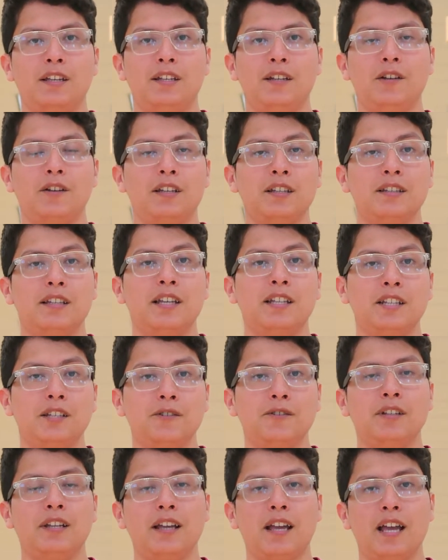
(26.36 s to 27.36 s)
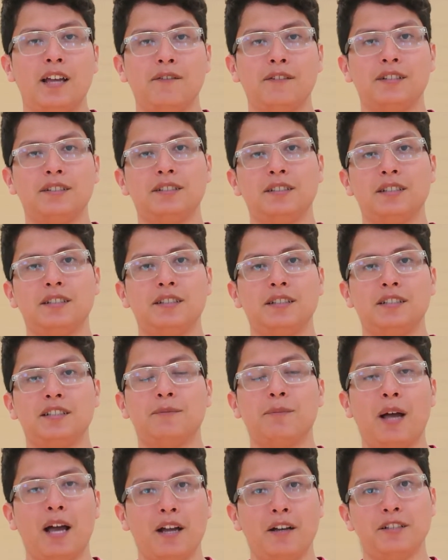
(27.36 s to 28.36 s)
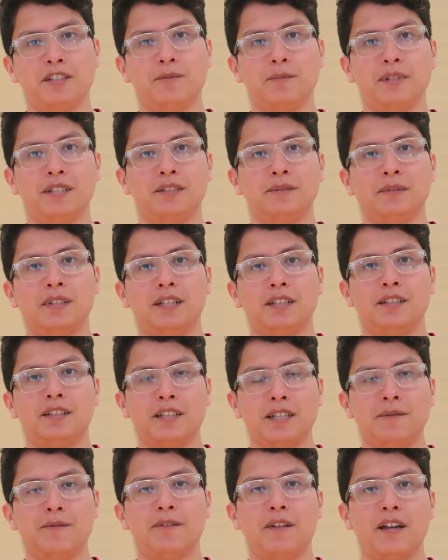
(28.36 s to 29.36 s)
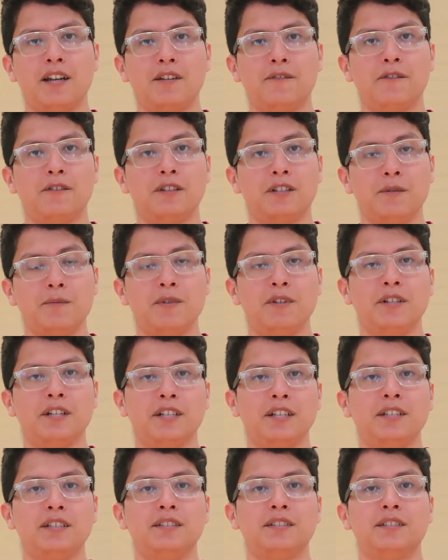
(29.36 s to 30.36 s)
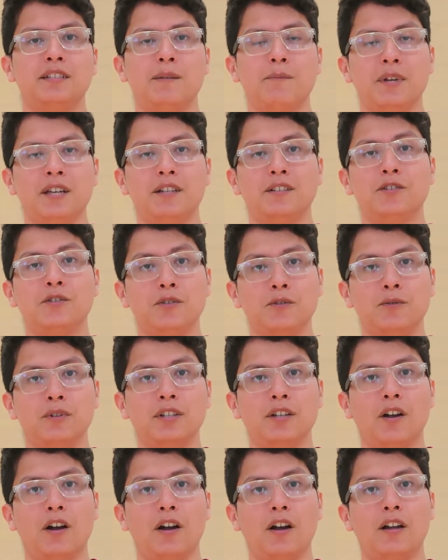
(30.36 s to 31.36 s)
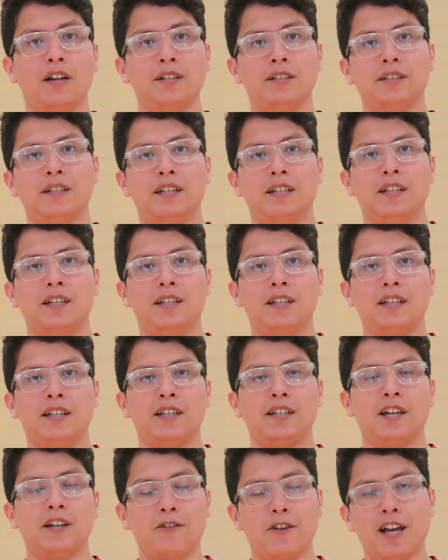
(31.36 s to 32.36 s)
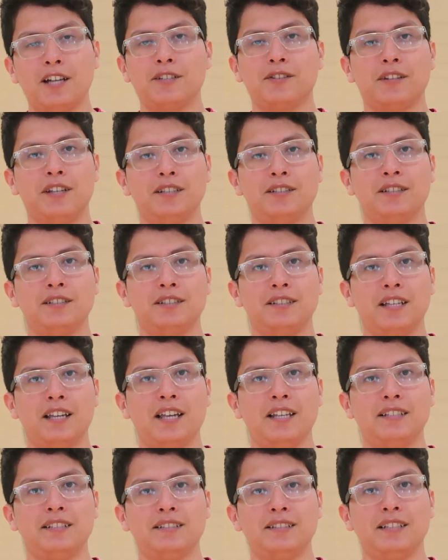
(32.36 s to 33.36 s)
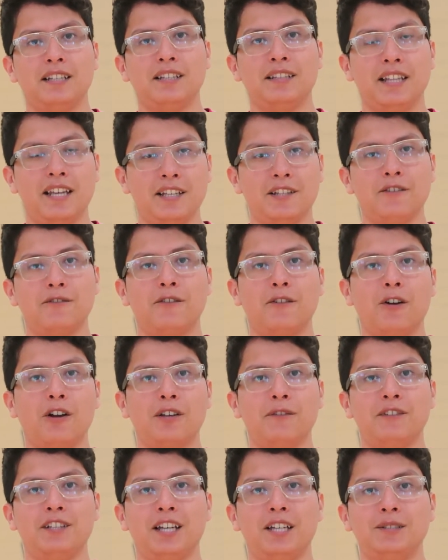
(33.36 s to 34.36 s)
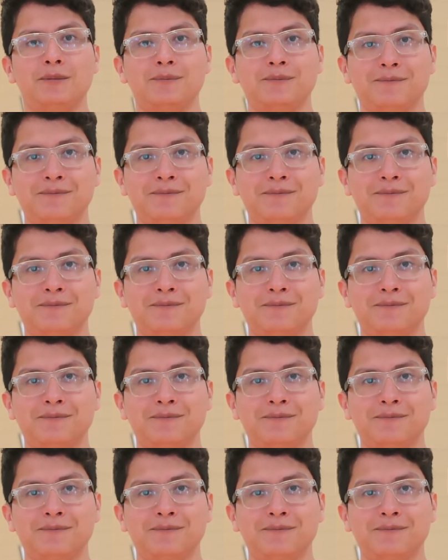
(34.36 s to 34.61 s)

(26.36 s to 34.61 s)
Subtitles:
Your continued advocacy inspires me to keep fighting for the communities that made us who we are. Congratulations again, and thank you for all you've done.